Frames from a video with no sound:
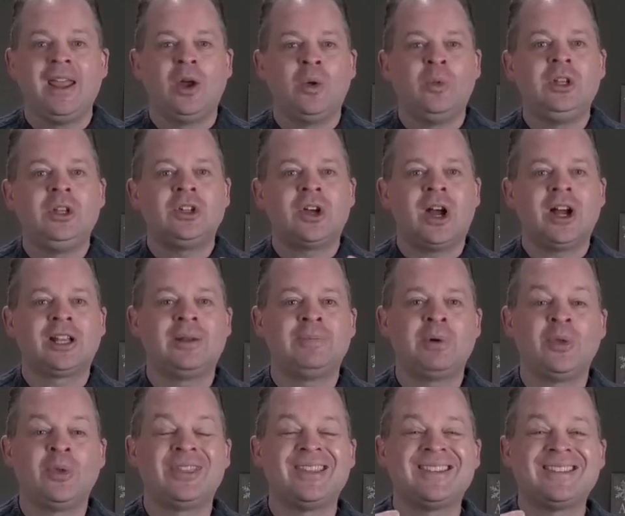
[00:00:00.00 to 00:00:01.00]
We talked
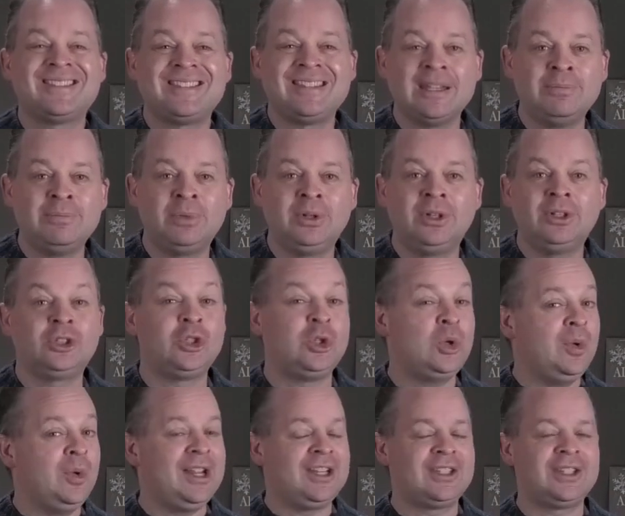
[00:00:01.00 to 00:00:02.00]
about the symbol 2
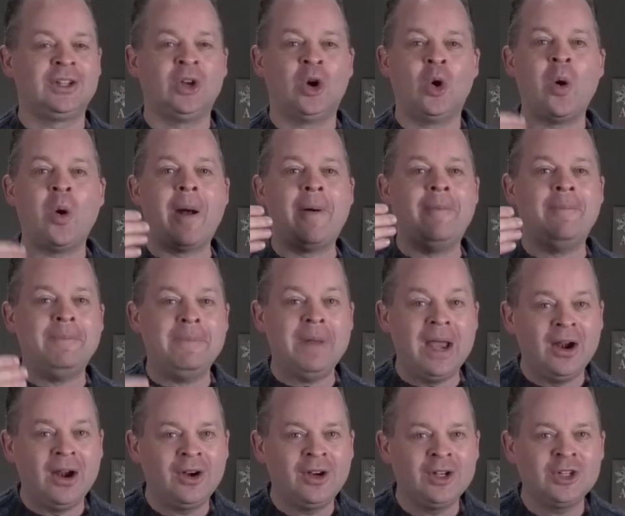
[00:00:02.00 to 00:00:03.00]
weeks ago of
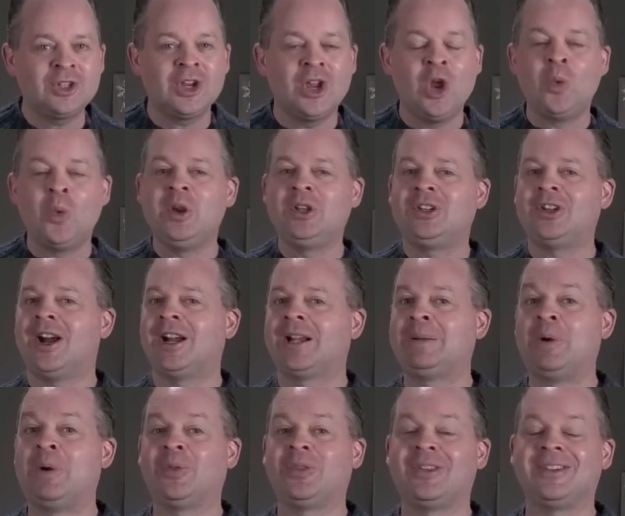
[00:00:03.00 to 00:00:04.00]
marriage. We talked
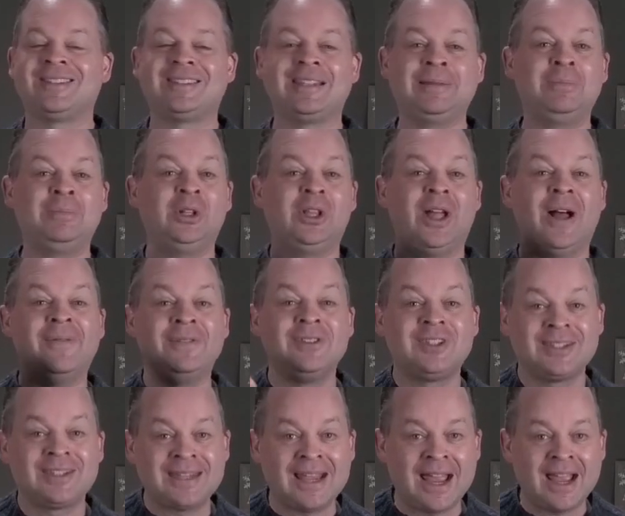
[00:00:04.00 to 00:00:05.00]
about the symbol of
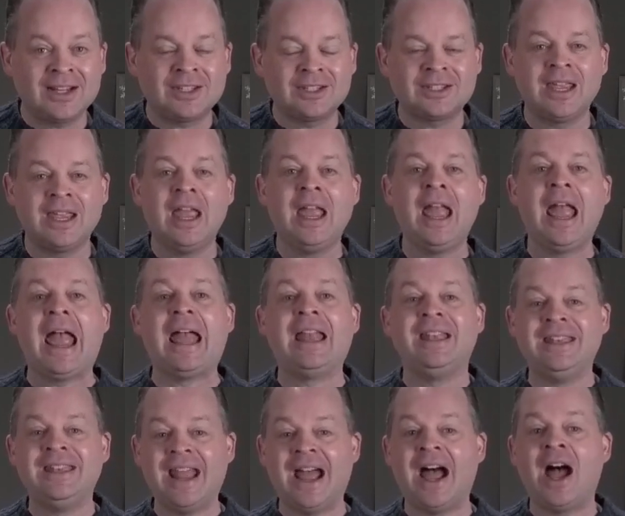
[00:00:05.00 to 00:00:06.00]
sex.
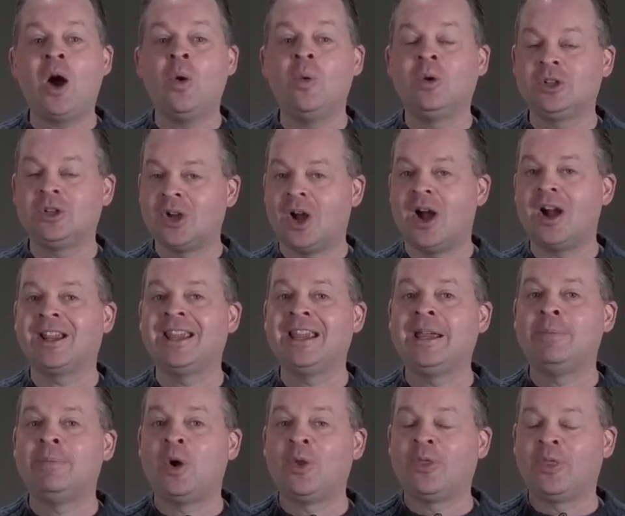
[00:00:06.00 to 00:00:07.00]
And now we're talking
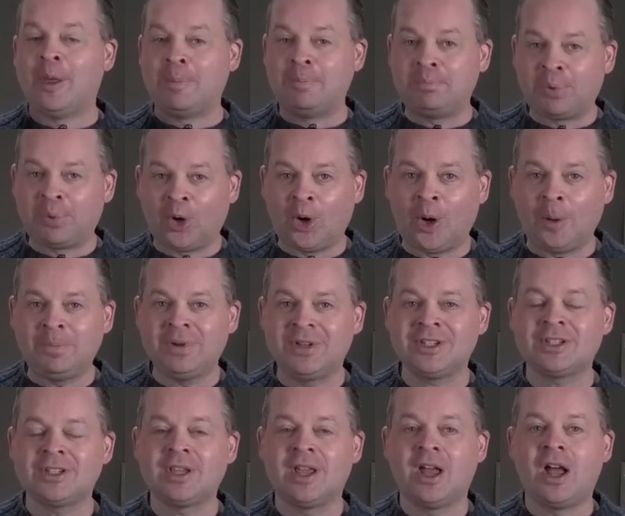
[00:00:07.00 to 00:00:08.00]
about the
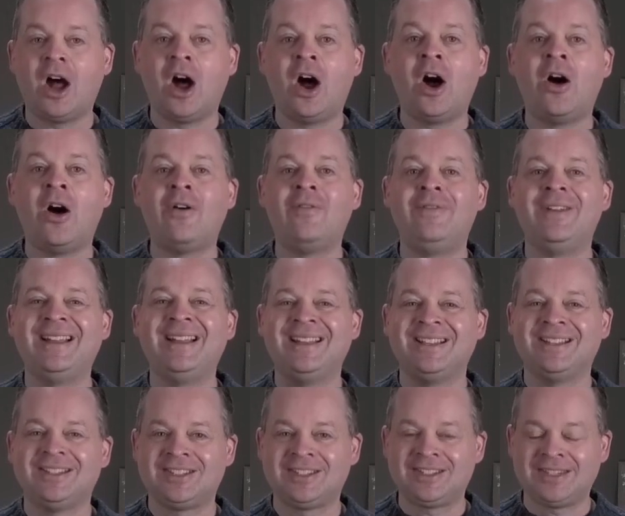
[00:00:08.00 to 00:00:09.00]
purpose of
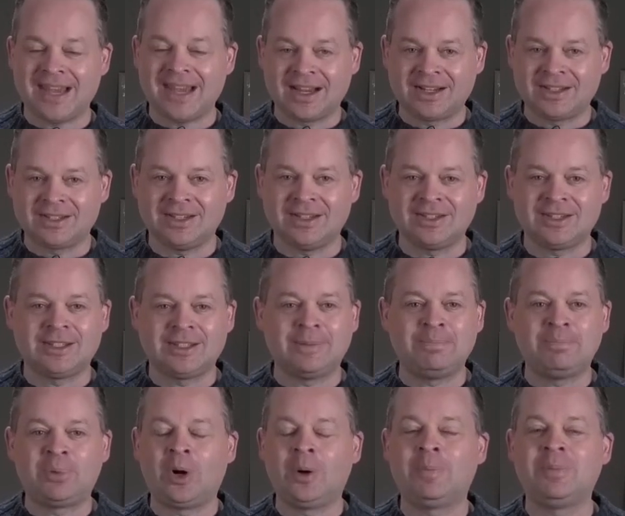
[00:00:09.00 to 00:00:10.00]
sexes, the
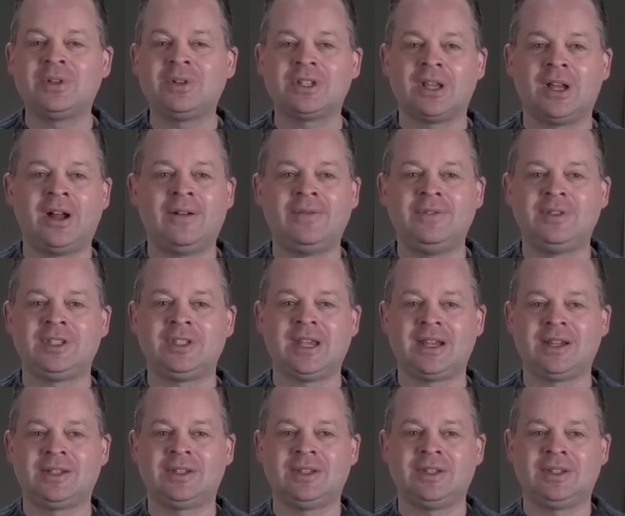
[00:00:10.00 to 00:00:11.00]
purpose of
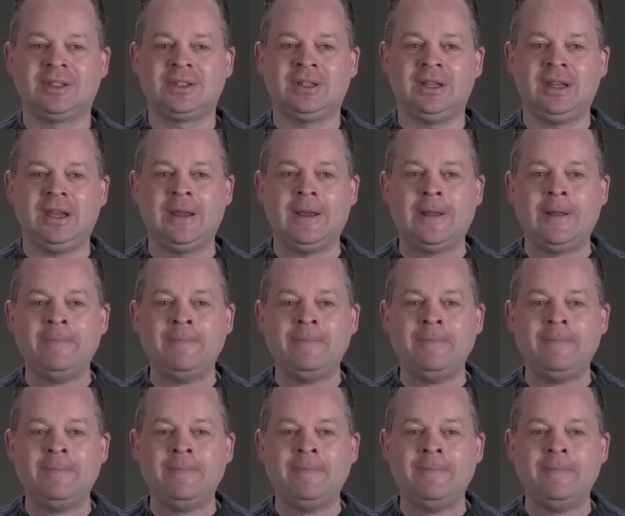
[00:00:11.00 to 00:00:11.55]
sexes today.